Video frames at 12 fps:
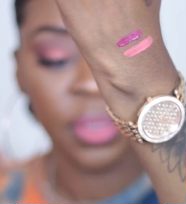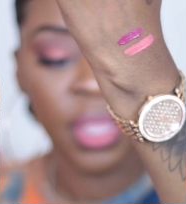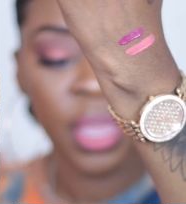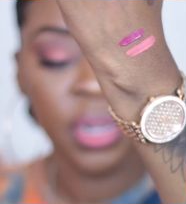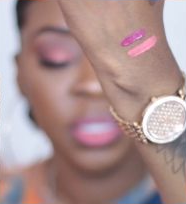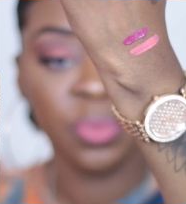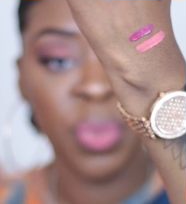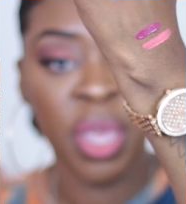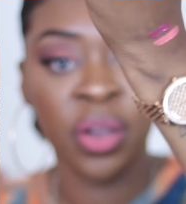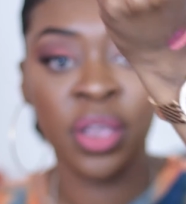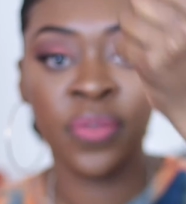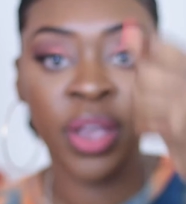That is
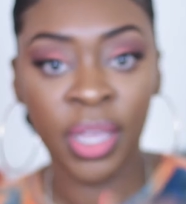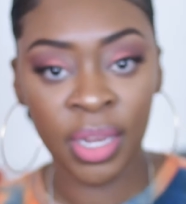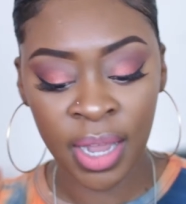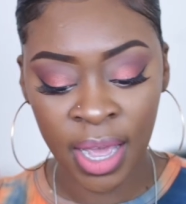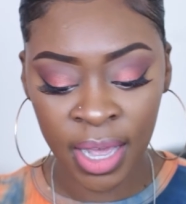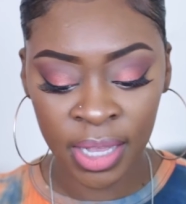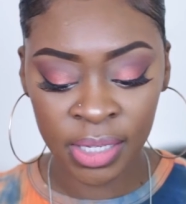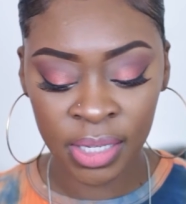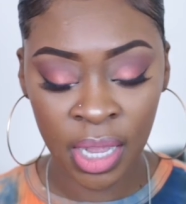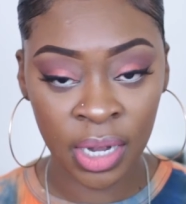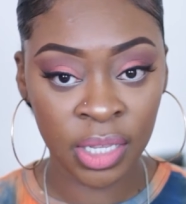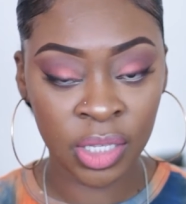Berry Recognize,
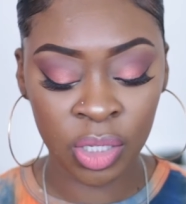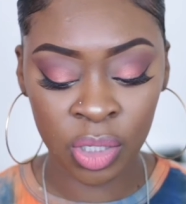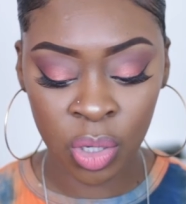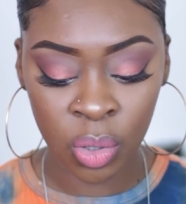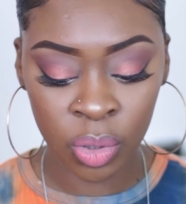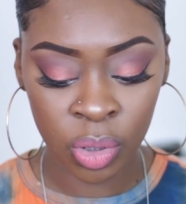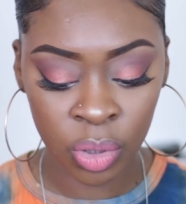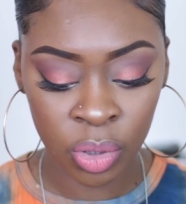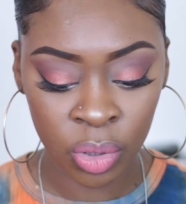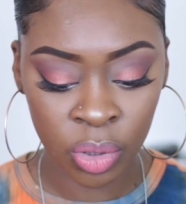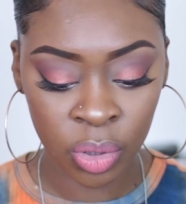and it's so so so